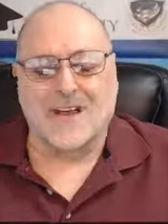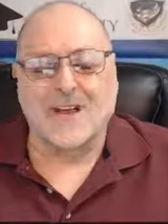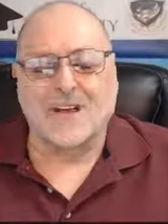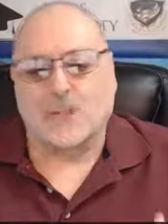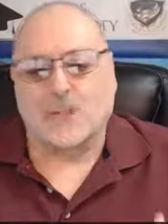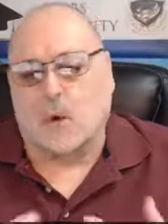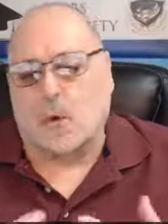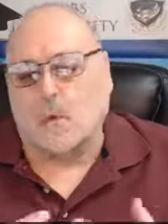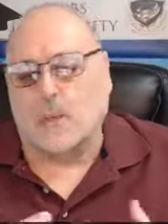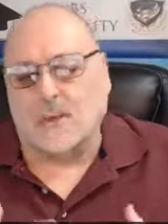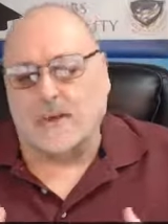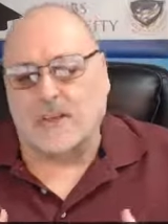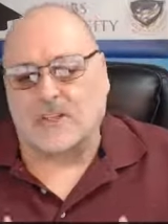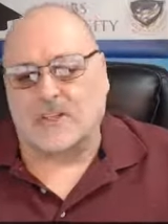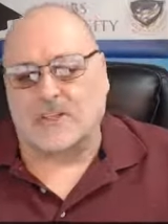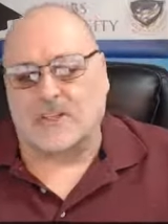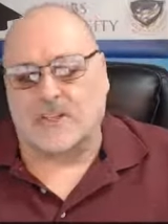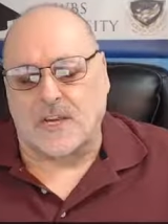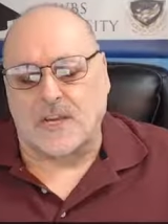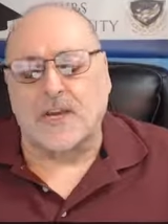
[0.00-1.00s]
So when we
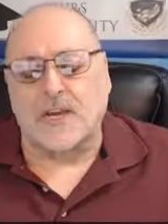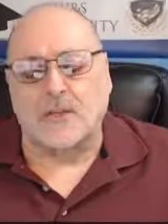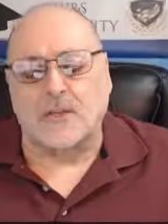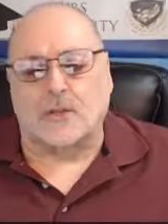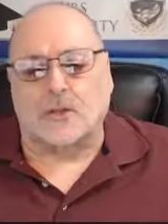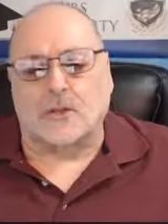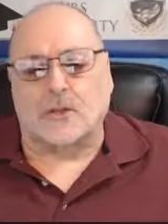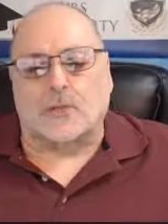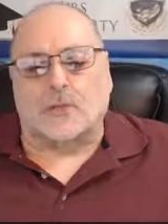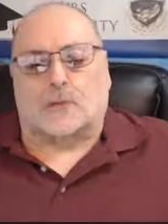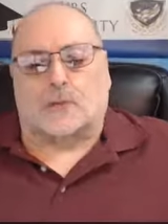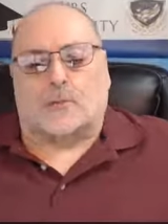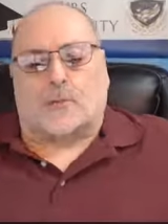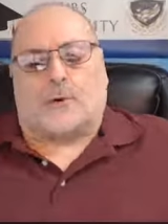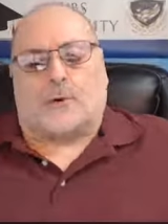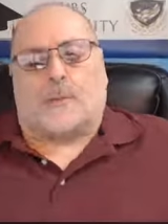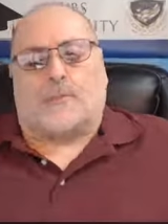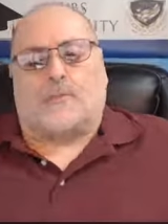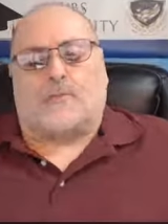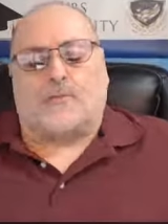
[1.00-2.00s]
see into the
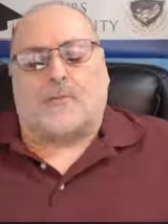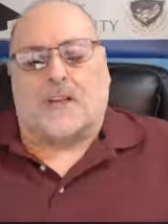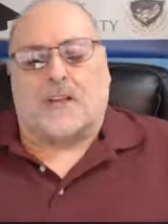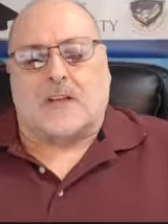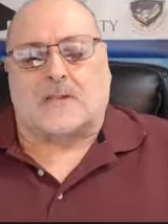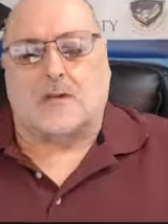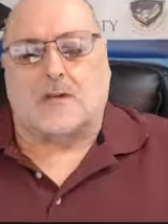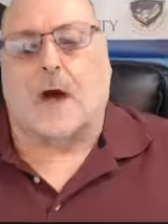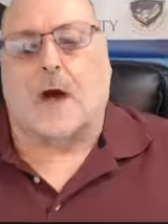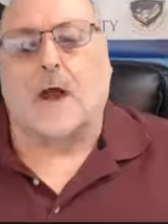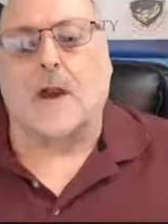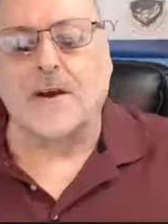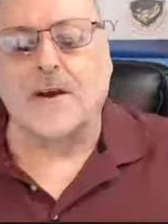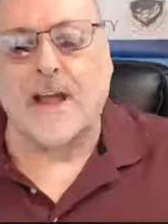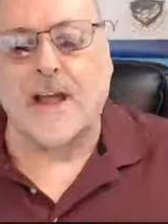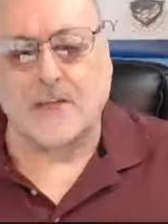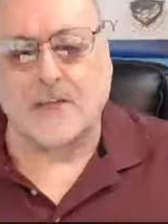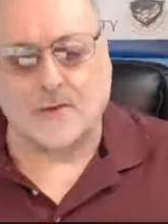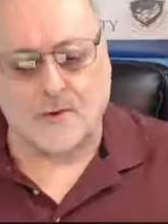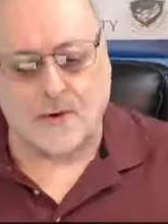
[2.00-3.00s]
spirit, it's not our
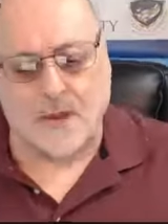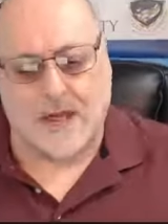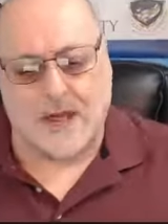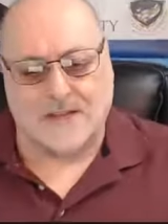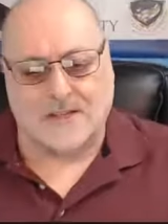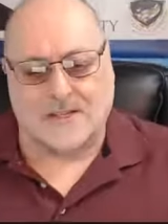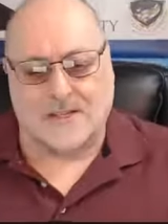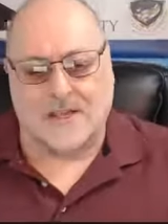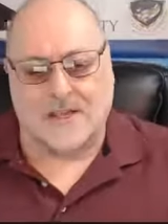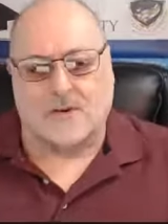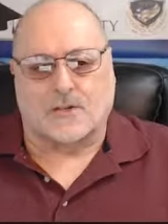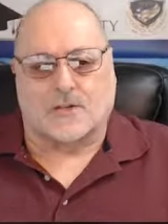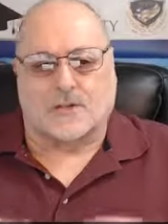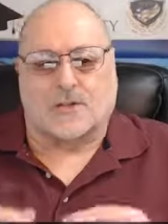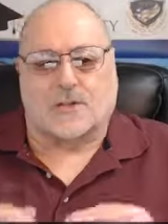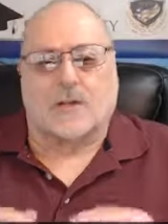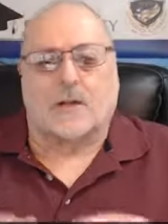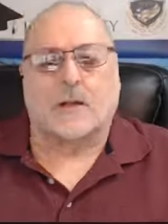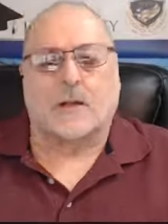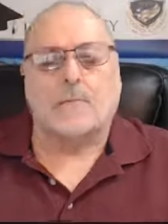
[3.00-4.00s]
natural eyes that are
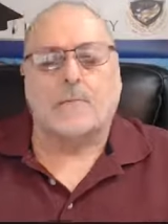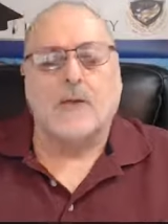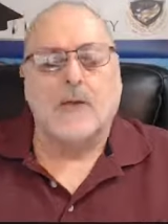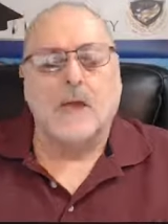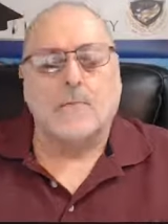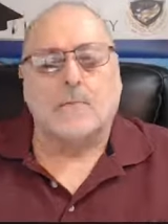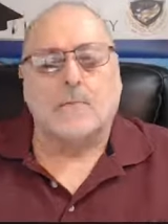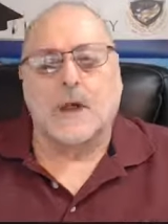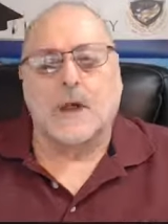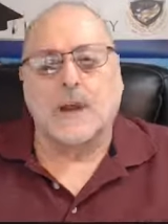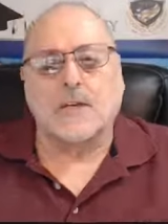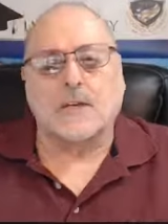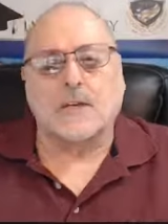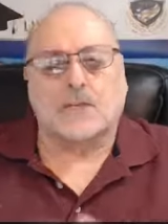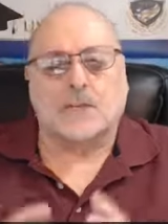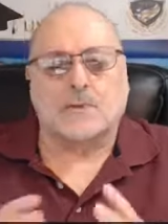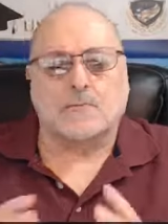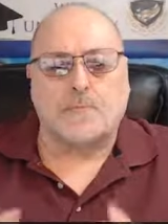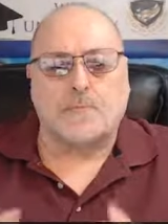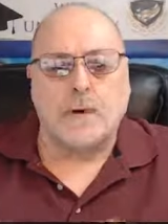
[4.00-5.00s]
seeing, but it is
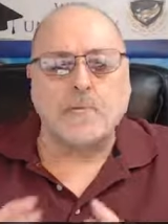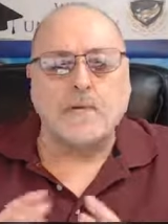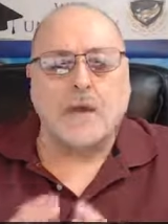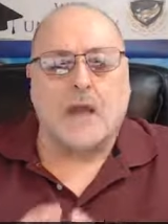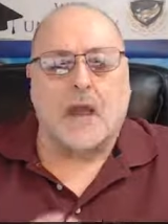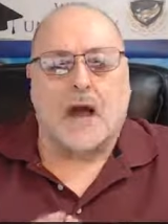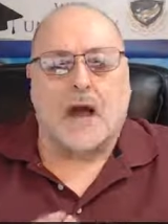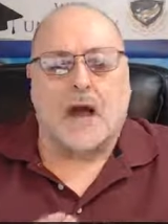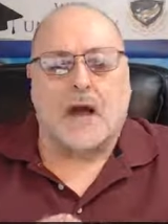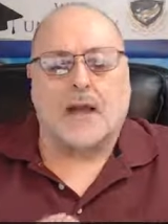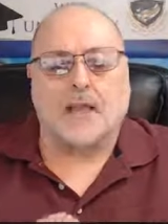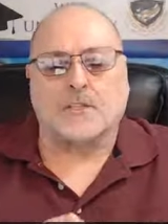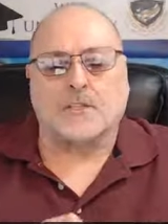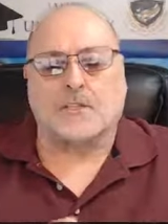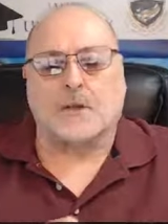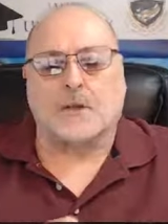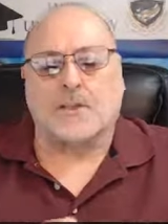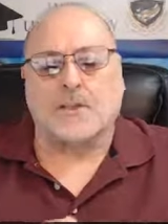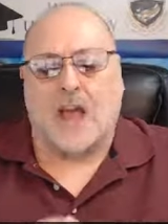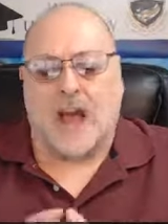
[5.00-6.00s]
spirit eyes.
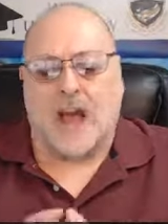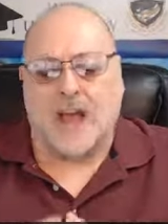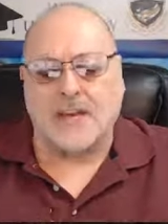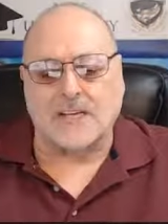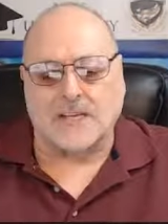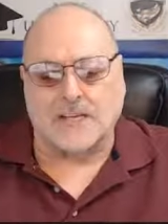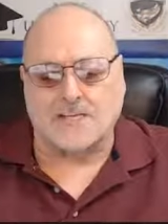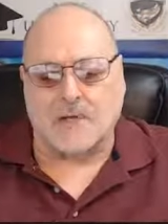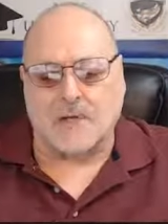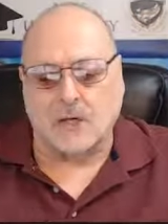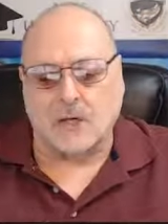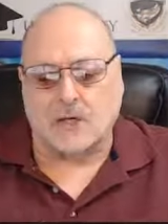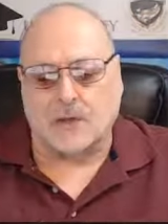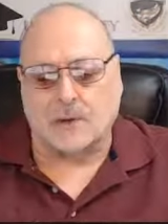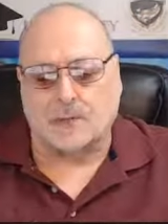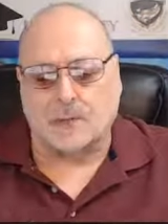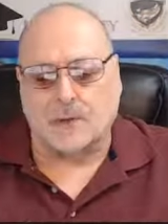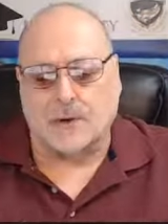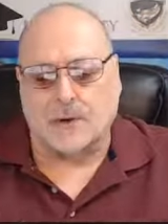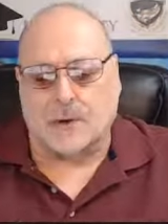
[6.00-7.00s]
So the eyes of our
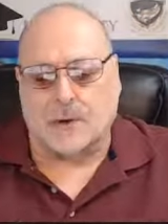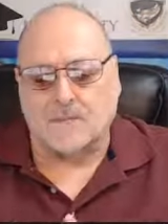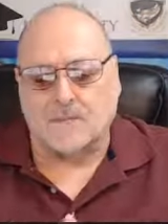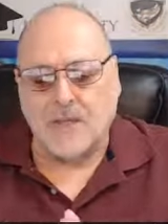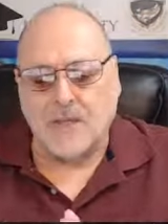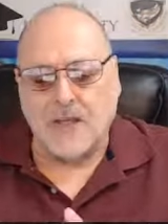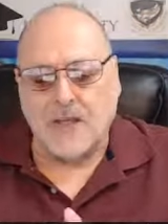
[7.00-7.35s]
spirit.